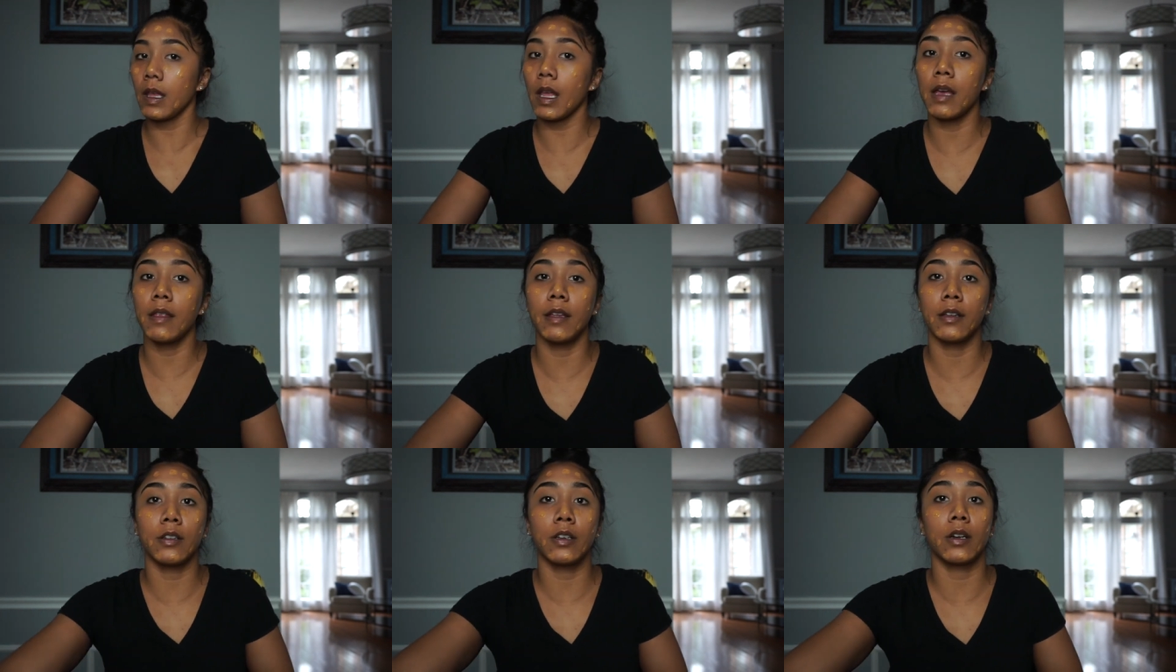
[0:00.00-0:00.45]

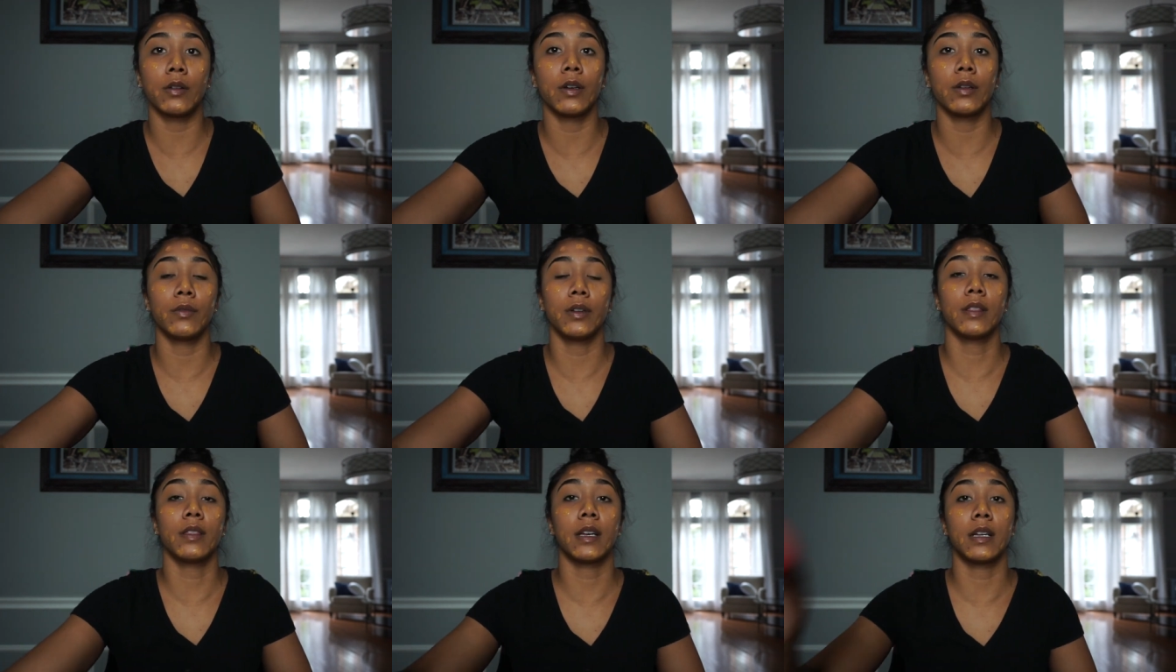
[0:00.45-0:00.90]
And then go
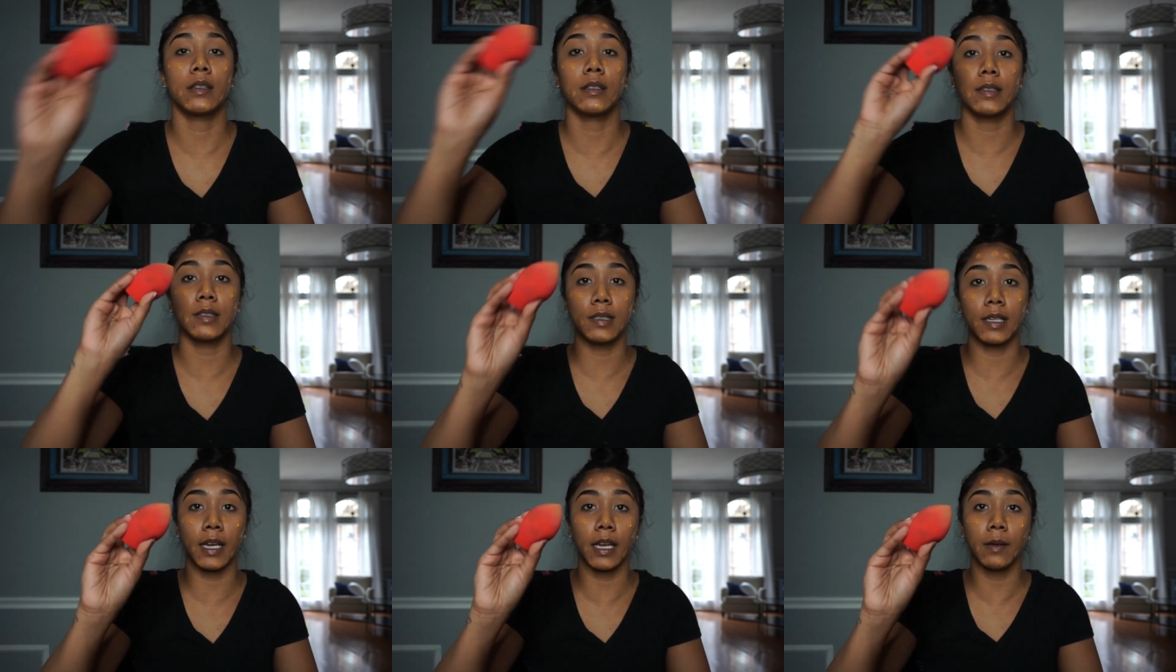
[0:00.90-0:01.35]
in with
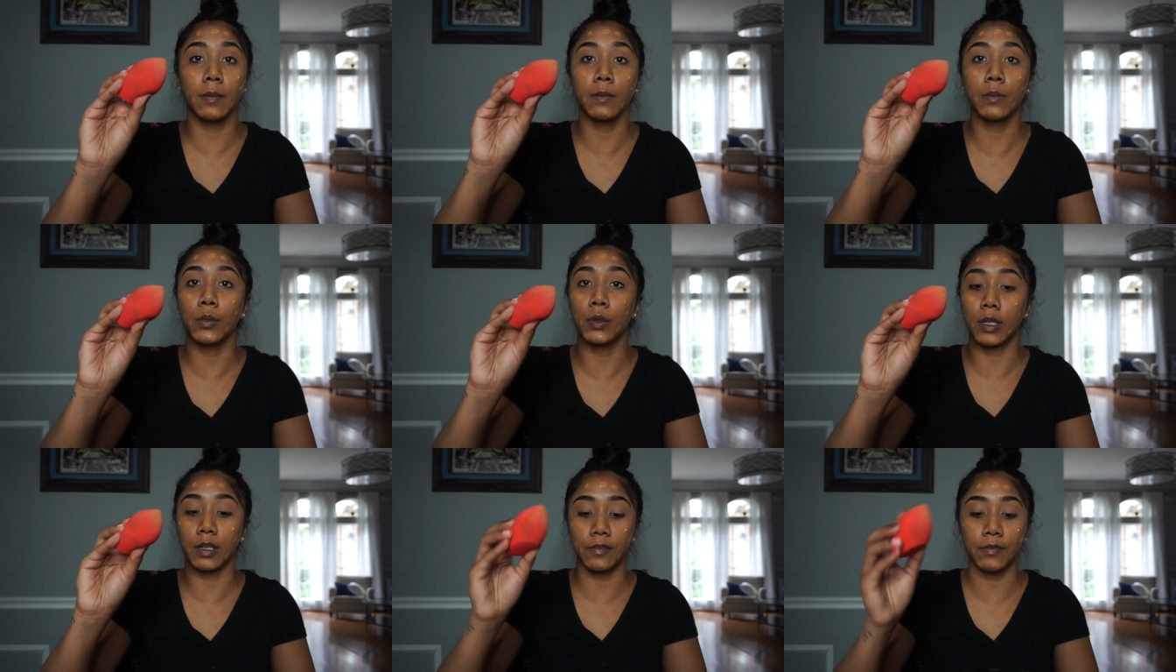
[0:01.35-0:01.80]
that
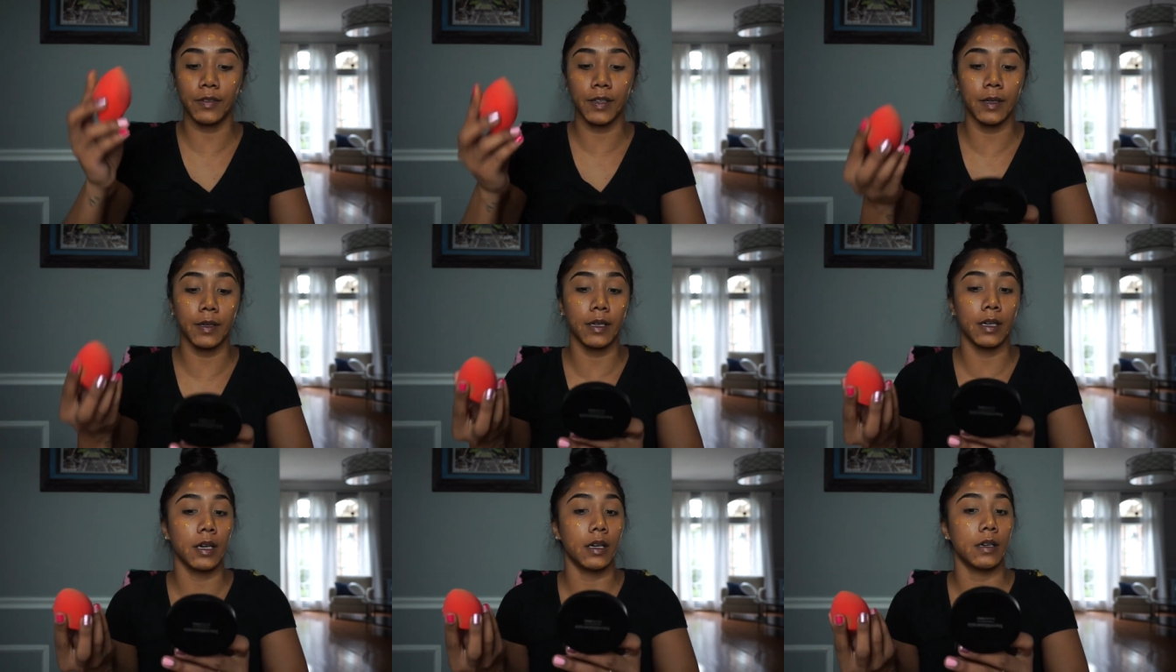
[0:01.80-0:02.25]
same
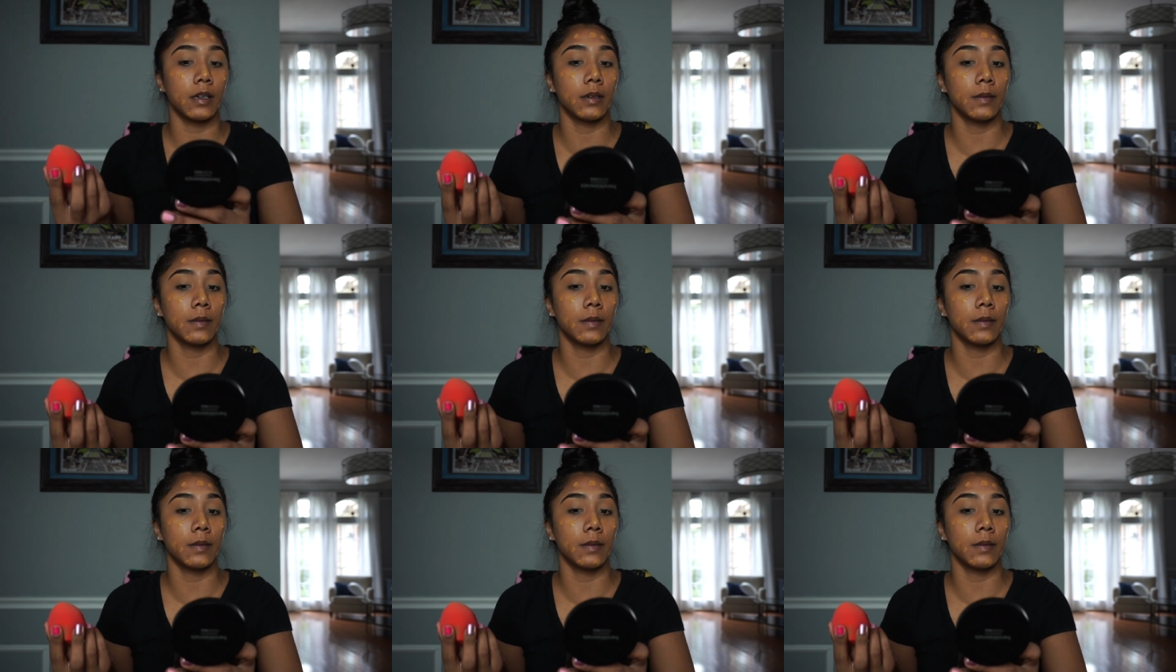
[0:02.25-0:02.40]
Morphe